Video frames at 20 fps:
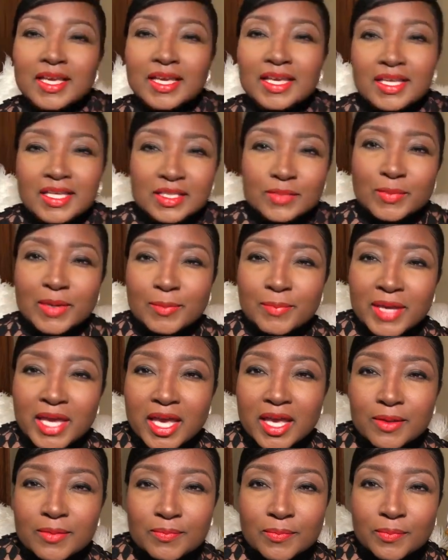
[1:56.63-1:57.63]
it's by
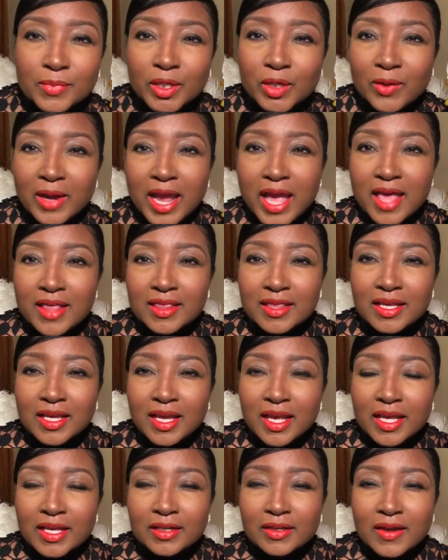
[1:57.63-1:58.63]
Pat McGrath.
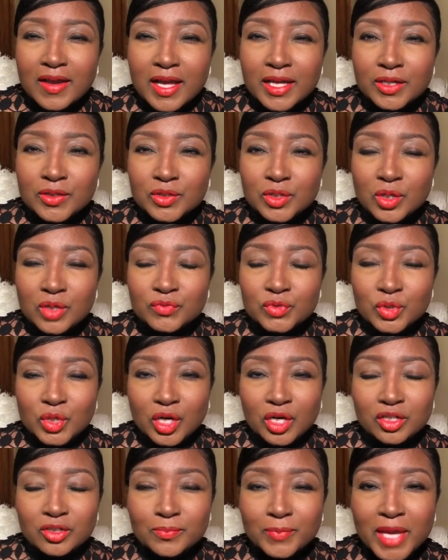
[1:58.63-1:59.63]
Now, I don't know if you
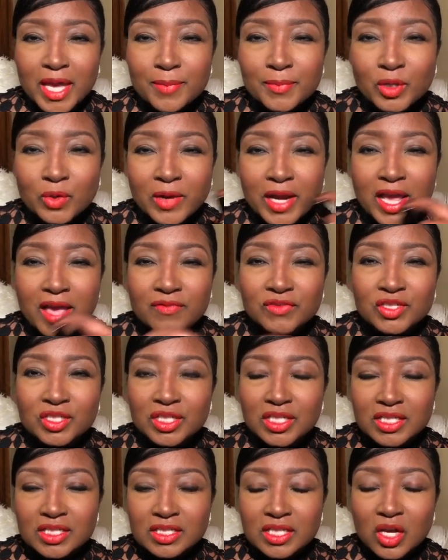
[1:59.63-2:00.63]
heard of Pat McGrath.
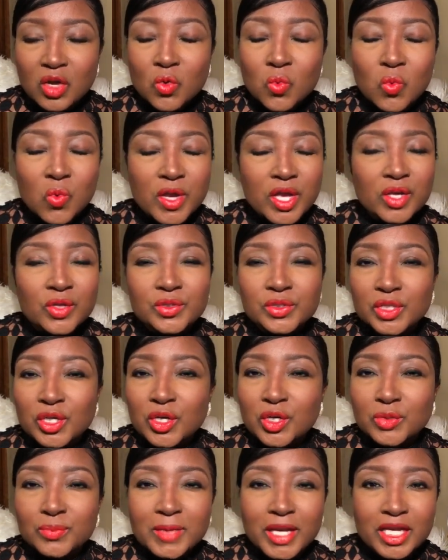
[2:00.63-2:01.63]
She's a
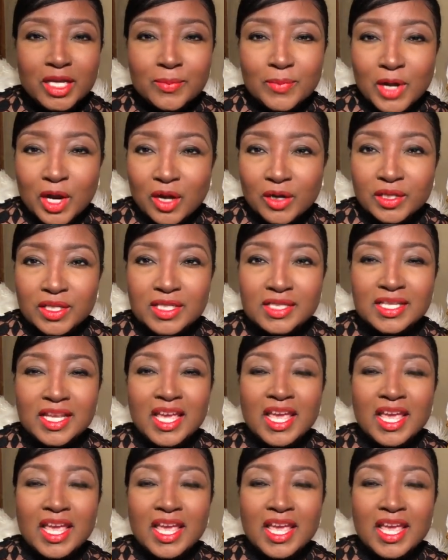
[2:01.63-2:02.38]
well-known makeup artist,